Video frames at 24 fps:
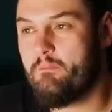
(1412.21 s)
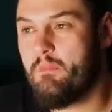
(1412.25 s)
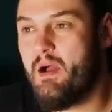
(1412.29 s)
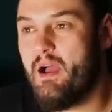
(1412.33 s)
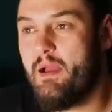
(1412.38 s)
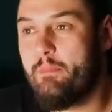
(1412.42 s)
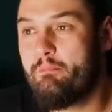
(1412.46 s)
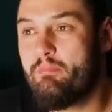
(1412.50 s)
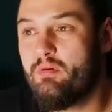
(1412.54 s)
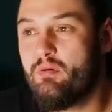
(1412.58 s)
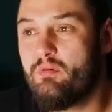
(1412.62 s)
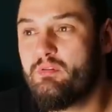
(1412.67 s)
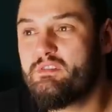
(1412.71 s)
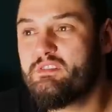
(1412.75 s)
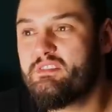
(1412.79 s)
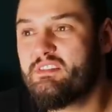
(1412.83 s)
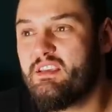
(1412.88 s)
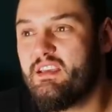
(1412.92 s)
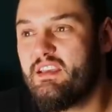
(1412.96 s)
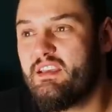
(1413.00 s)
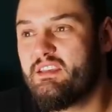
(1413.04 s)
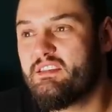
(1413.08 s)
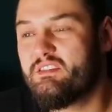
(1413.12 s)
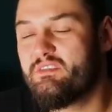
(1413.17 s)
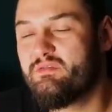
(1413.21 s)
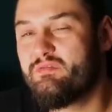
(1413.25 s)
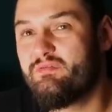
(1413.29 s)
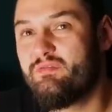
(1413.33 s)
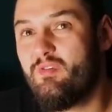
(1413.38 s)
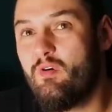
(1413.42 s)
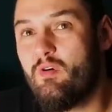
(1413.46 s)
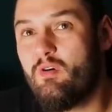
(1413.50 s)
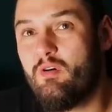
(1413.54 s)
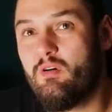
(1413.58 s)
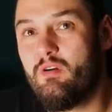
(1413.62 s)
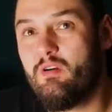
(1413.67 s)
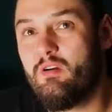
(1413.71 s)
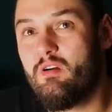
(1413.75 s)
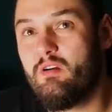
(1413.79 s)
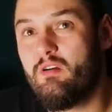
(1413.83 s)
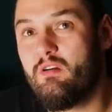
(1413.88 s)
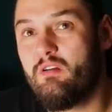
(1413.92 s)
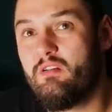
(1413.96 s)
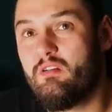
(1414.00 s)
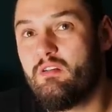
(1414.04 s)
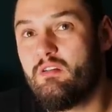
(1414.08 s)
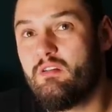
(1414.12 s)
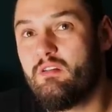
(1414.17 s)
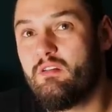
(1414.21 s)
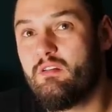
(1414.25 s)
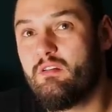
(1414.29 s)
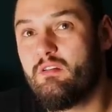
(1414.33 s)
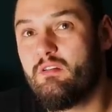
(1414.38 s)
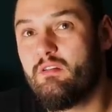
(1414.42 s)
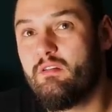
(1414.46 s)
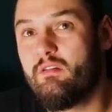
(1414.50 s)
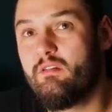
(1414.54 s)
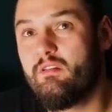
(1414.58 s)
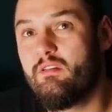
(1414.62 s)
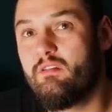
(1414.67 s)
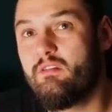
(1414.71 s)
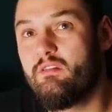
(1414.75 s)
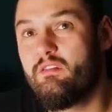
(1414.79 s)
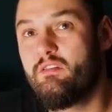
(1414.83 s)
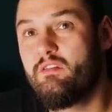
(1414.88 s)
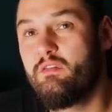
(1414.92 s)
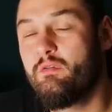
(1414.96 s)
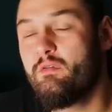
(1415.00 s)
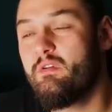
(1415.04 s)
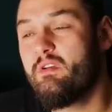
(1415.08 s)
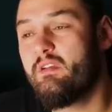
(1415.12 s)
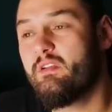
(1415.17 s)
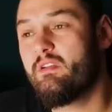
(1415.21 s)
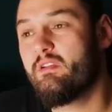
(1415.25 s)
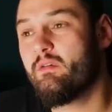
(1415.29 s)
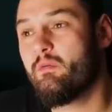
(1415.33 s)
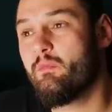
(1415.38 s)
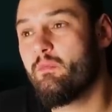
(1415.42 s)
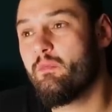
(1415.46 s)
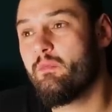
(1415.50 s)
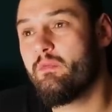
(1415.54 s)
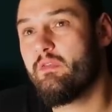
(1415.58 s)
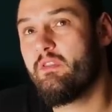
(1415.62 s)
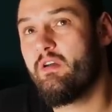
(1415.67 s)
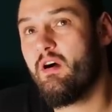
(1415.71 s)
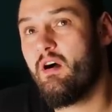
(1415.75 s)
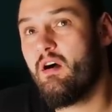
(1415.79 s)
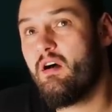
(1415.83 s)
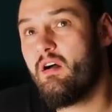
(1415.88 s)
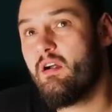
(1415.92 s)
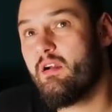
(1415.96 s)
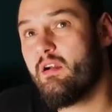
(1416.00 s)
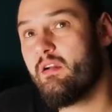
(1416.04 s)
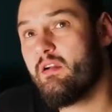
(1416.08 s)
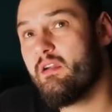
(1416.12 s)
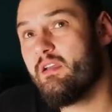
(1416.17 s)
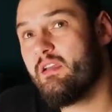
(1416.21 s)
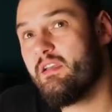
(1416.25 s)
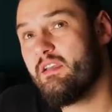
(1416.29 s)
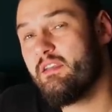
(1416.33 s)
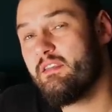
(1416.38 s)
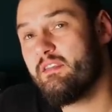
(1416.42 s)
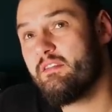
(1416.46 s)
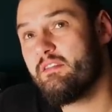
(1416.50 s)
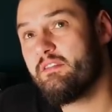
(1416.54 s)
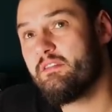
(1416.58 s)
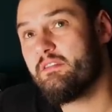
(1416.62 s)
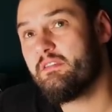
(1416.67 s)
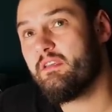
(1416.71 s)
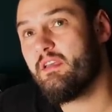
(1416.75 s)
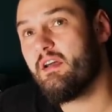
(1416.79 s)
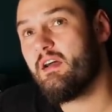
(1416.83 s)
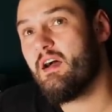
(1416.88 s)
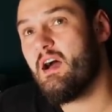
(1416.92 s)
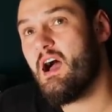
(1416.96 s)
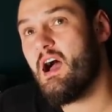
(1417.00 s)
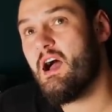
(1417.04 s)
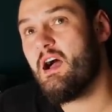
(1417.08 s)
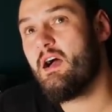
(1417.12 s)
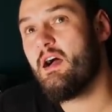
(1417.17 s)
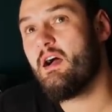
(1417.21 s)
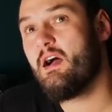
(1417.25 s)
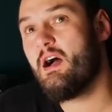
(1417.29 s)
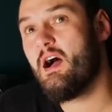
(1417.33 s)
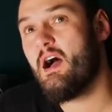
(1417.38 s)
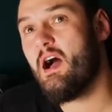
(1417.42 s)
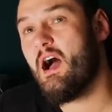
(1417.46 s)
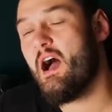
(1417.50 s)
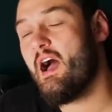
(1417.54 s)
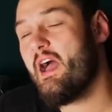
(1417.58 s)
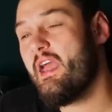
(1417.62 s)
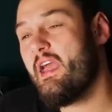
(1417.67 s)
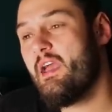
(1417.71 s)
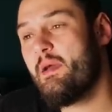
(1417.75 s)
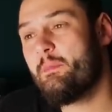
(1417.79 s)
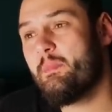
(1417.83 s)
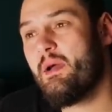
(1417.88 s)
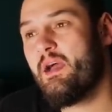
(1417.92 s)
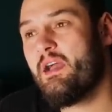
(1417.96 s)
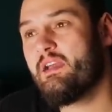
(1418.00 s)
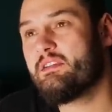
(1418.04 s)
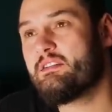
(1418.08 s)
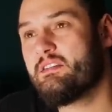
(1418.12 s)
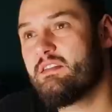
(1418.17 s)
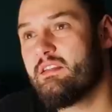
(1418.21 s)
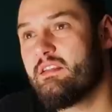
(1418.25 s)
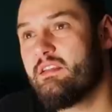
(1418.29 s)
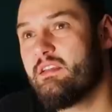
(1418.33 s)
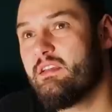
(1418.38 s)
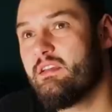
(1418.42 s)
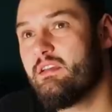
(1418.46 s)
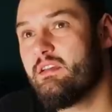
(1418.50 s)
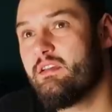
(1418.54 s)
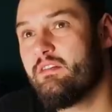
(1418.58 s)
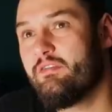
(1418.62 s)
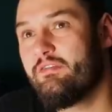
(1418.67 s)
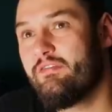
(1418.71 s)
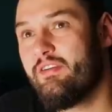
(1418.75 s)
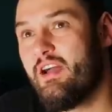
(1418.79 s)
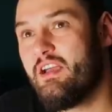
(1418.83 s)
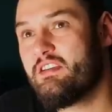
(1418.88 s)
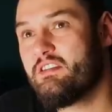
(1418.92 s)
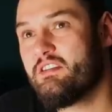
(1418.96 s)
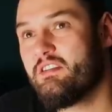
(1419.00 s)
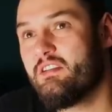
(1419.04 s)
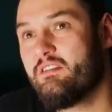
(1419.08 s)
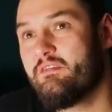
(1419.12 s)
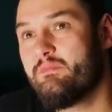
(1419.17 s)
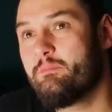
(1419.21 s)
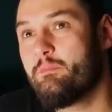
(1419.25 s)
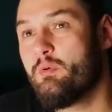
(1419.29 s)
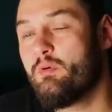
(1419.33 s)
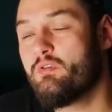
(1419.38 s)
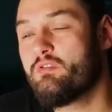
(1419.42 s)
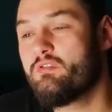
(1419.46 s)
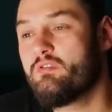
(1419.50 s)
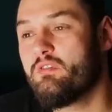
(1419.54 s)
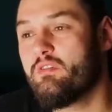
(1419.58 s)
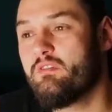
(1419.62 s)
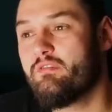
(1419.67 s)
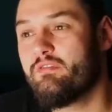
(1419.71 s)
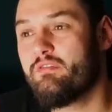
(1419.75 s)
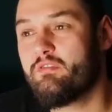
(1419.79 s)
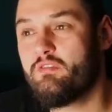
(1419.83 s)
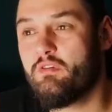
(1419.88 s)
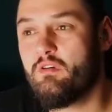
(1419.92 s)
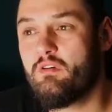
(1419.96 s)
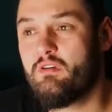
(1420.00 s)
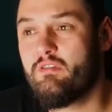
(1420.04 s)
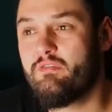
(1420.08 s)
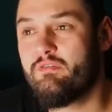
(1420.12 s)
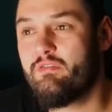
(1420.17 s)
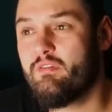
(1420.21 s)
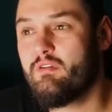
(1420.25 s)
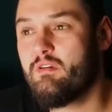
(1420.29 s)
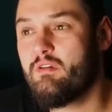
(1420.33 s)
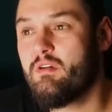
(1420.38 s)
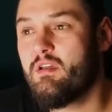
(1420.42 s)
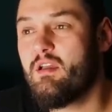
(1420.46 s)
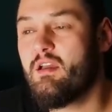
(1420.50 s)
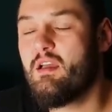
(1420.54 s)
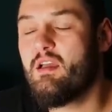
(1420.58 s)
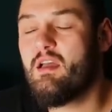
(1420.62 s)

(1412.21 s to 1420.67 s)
My process for doing the art is, I am actually a fashion and portrait photographer.